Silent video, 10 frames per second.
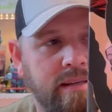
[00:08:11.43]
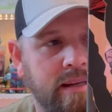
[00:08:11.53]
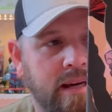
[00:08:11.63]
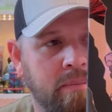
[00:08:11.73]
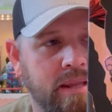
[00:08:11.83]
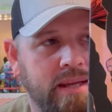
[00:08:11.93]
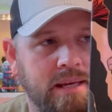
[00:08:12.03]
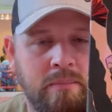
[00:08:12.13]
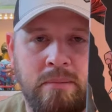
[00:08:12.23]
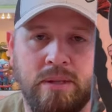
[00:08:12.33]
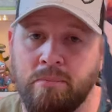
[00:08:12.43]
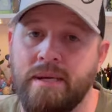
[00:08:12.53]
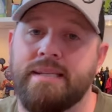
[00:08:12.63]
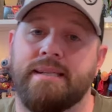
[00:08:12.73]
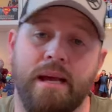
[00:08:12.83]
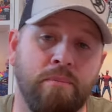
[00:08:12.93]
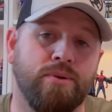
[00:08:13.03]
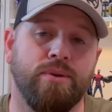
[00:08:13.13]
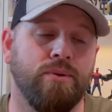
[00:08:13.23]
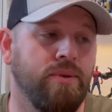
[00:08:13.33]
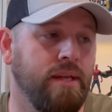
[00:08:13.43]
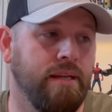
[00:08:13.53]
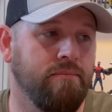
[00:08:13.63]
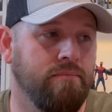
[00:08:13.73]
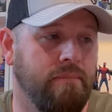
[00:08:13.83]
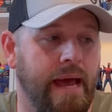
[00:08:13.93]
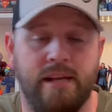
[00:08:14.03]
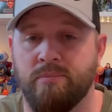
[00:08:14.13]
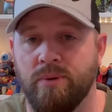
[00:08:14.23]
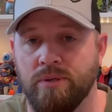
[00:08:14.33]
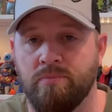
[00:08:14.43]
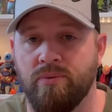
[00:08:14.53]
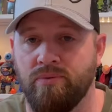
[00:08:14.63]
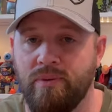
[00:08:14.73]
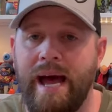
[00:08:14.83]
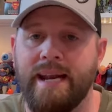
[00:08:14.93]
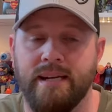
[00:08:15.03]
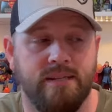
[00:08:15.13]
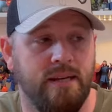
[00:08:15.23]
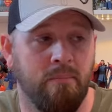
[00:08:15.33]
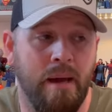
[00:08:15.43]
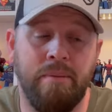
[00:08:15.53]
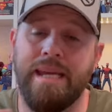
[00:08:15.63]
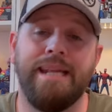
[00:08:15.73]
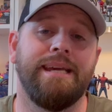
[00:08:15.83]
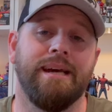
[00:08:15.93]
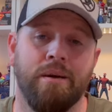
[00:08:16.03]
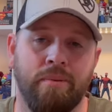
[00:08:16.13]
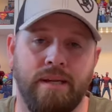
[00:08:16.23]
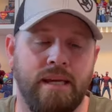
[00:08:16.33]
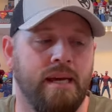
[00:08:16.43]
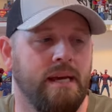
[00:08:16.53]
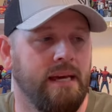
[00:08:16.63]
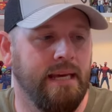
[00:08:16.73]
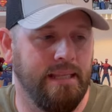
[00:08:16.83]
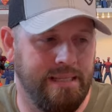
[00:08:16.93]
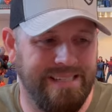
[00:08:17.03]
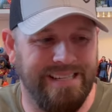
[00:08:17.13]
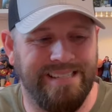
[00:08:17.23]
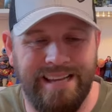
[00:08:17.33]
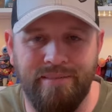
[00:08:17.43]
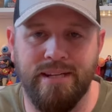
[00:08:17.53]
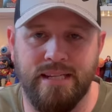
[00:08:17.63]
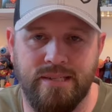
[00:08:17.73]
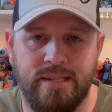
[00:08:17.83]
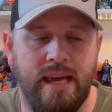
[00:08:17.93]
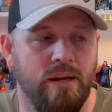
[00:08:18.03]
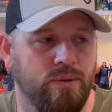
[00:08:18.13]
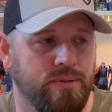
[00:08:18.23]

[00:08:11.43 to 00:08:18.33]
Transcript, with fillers: Um, I think it may be the best Sabretooth that Hasbro has provided us yet, maybe any company in the six, seven inch scale.